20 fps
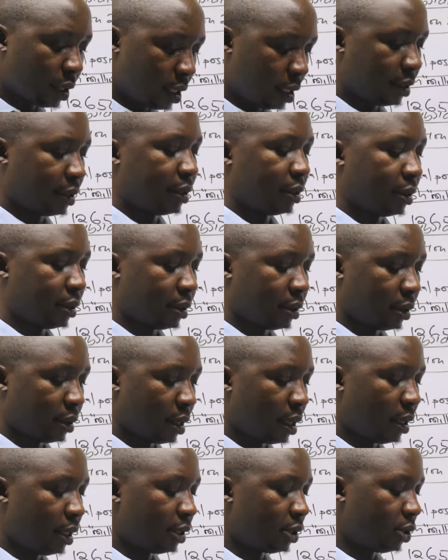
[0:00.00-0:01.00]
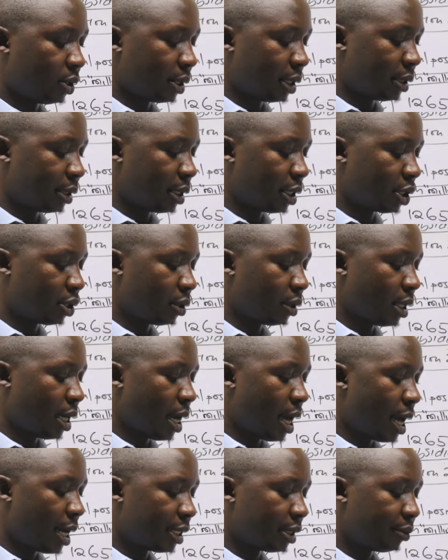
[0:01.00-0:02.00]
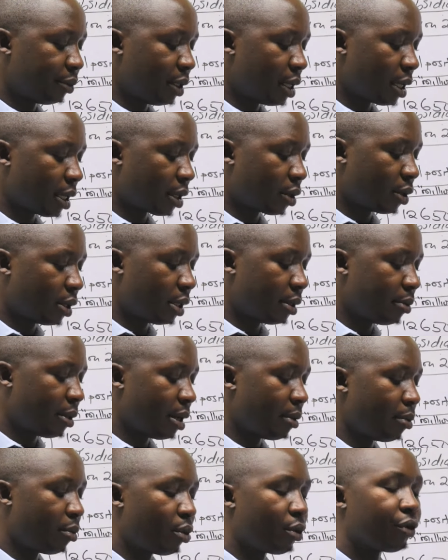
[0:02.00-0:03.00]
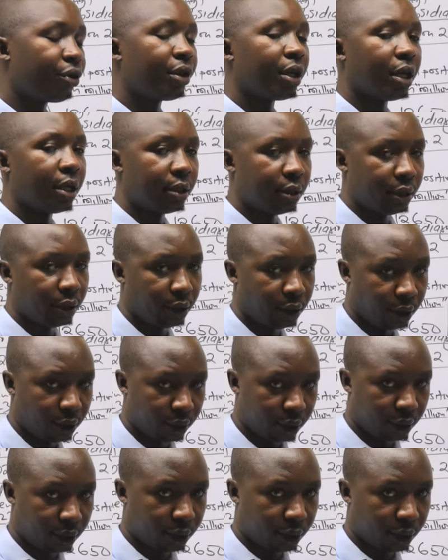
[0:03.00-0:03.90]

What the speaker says: S. This transaction has been recorded by both entities.